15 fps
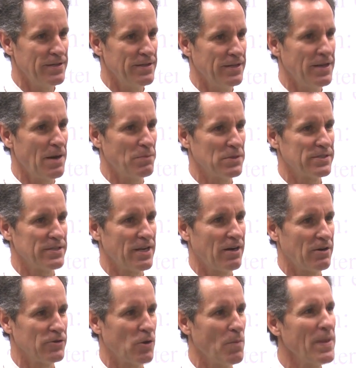the numbers
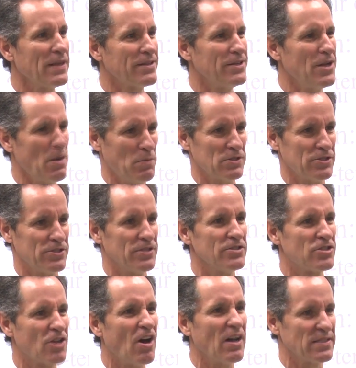there, don't make the numbers
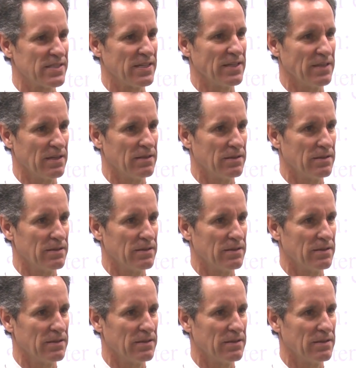daunting.